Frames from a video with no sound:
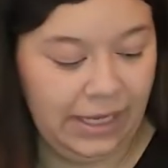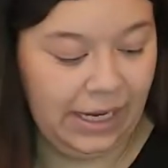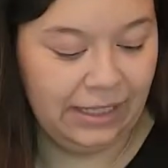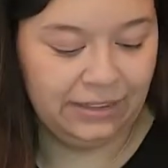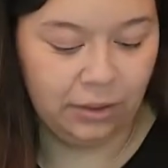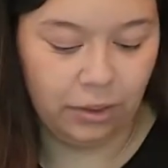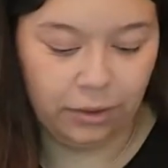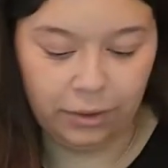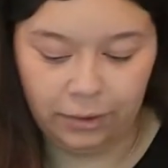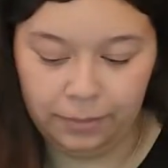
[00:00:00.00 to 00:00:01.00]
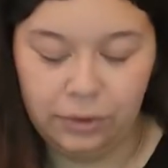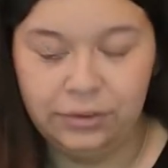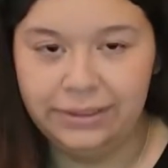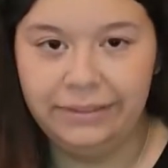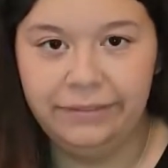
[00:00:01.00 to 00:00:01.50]
And it's all
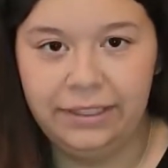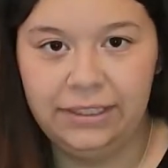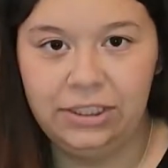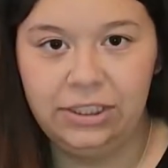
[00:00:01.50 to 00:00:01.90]
mostly vintage